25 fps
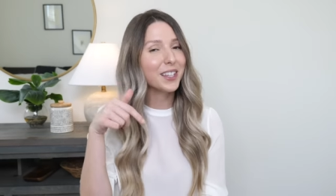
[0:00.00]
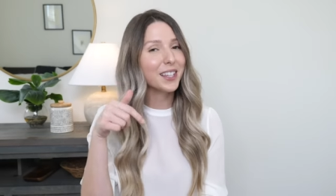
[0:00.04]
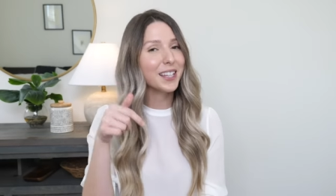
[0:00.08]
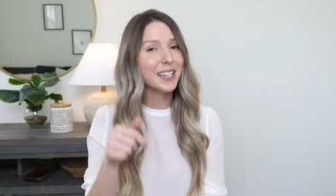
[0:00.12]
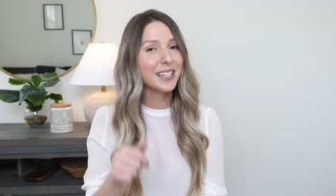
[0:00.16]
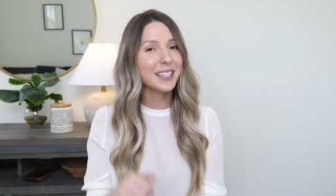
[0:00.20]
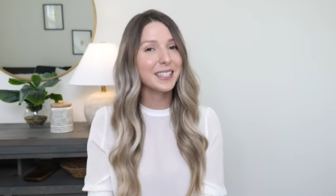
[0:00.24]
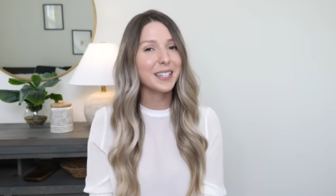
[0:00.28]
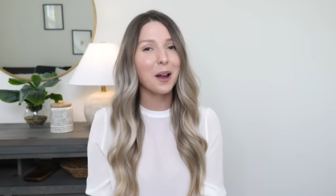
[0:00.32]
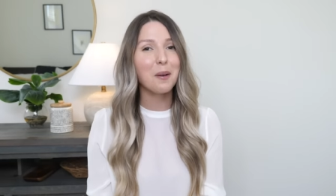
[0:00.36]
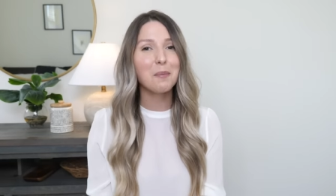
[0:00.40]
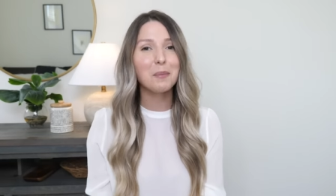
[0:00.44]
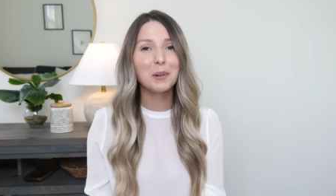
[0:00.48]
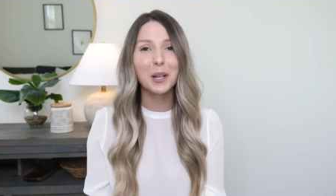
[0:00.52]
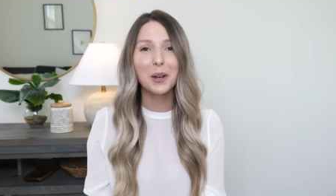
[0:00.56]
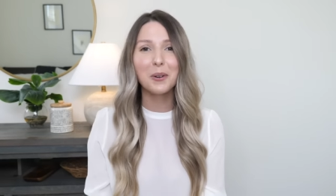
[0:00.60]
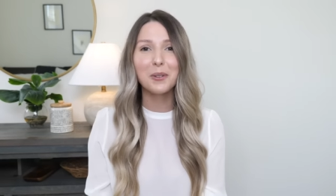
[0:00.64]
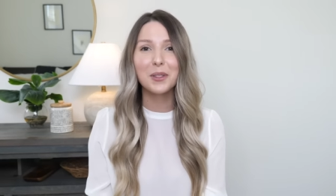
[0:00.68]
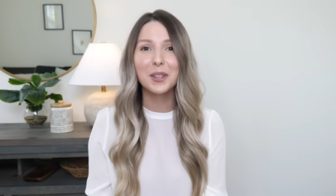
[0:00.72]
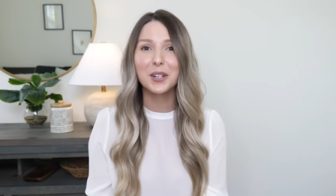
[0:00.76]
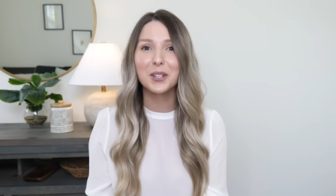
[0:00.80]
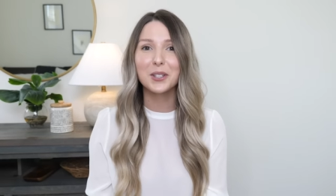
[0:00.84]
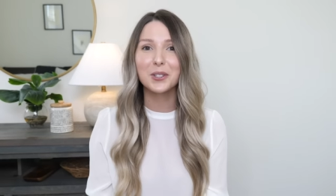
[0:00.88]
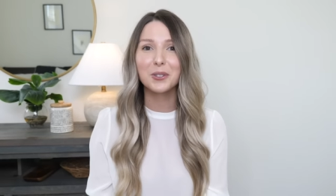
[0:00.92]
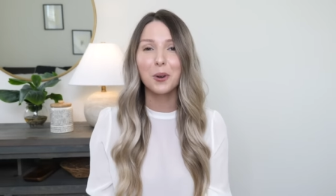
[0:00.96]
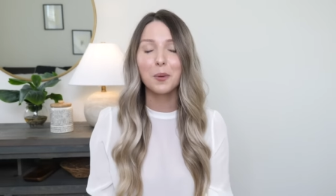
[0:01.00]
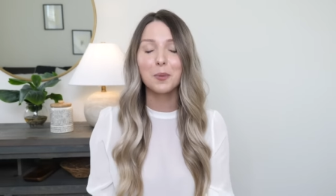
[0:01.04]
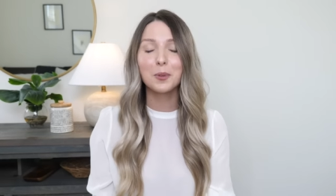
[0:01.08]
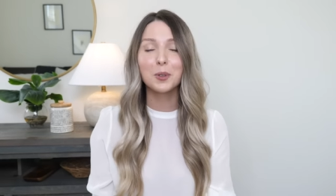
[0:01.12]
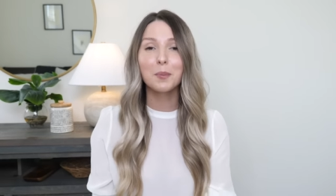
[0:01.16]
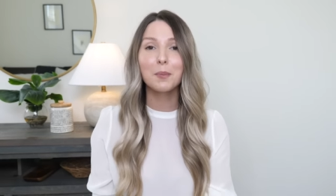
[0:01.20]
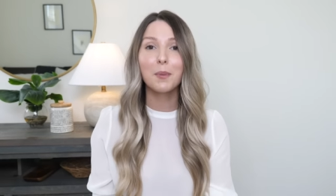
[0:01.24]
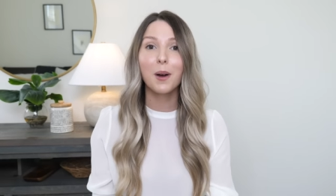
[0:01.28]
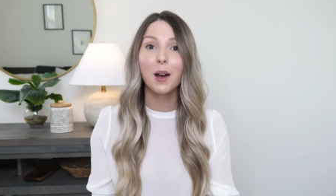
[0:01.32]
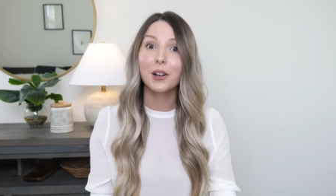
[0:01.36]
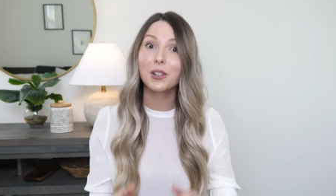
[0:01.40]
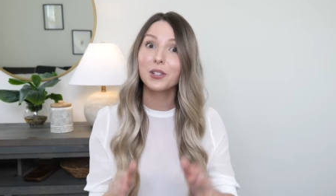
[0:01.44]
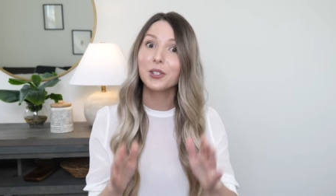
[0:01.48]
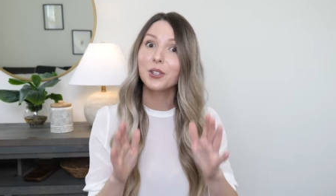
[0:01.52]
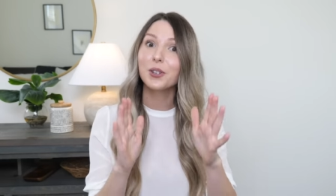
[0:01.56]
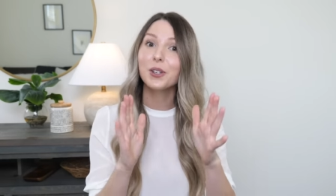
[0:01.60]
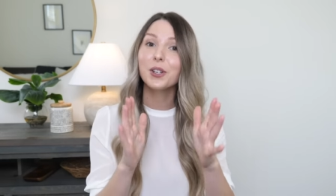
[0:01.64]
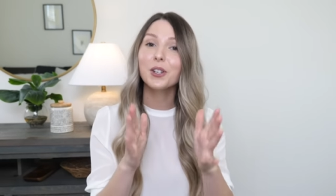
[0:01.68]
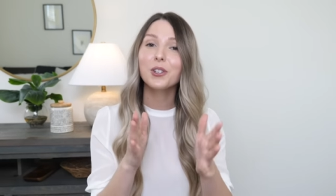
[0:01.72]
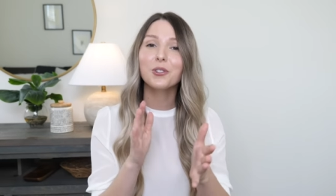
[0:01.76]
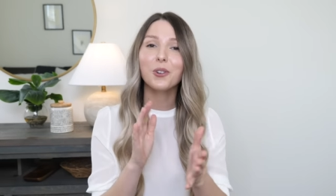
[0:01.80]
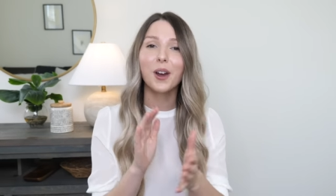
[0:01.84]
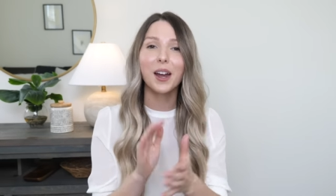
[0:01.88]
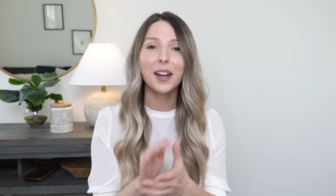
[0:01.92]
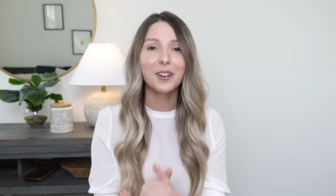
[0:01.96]
the links down below in the description box so you
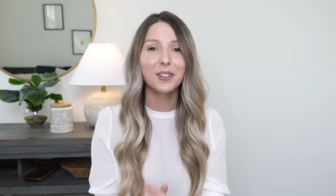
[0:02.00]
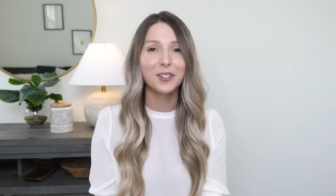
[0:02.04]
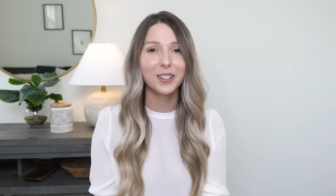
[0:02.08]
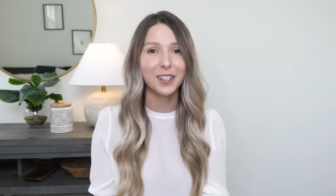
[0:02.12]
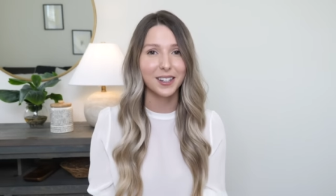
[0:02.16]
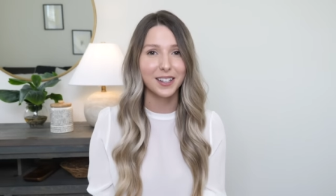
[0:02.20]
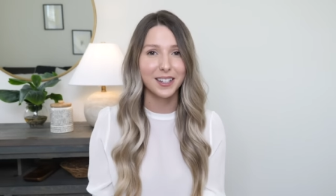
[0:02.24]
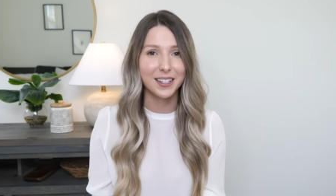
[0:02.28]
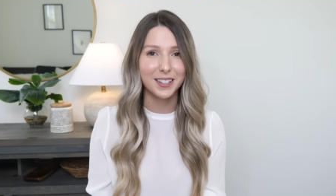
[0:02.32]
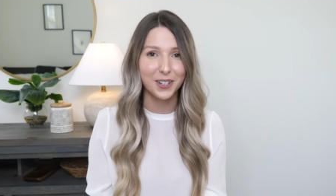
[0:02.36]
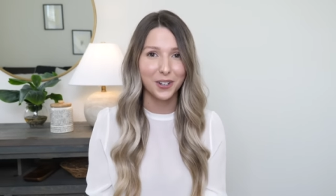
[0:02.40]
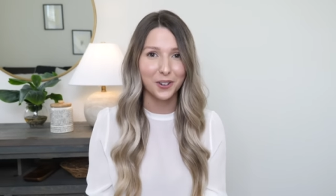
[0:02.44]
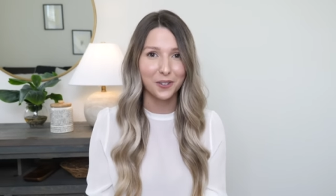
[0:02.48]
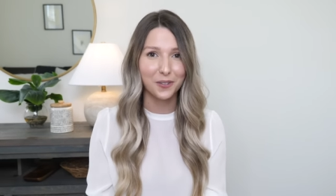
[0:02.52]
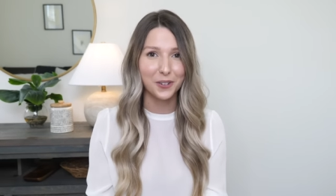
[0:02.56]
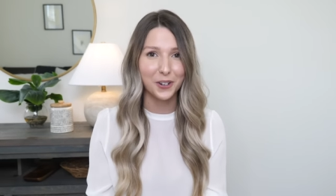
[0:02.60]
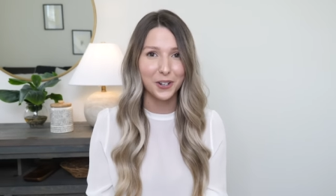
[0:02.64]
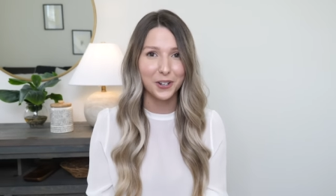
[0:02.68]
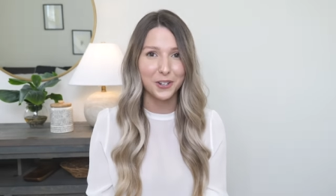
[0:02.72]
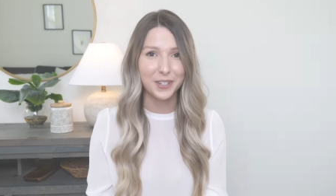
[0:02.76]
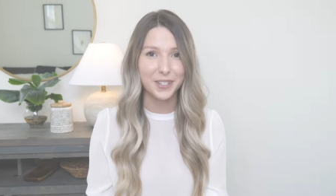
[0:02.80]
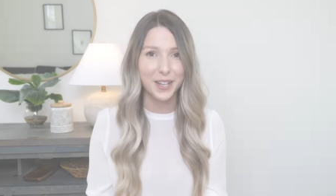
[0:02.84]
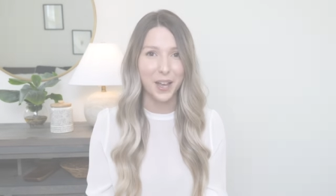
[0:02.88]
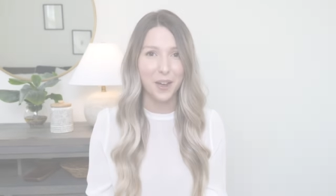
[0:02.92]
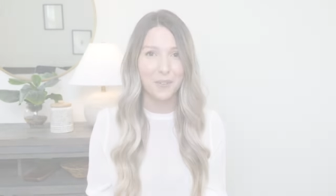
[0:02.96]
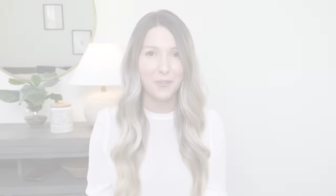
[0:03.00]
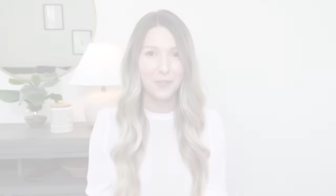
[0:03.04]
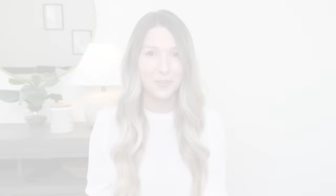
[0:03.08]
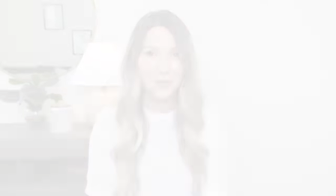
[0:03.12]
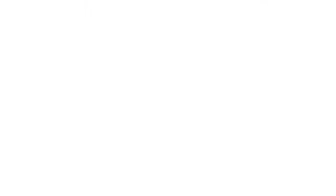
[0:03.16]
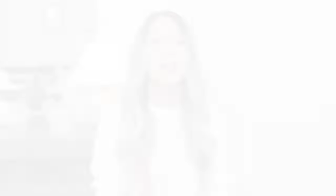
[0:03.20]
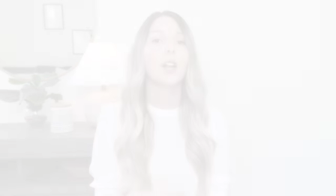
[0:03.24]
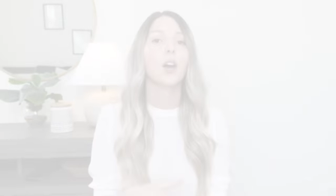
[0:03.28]
can try a Lily Silk for yourself.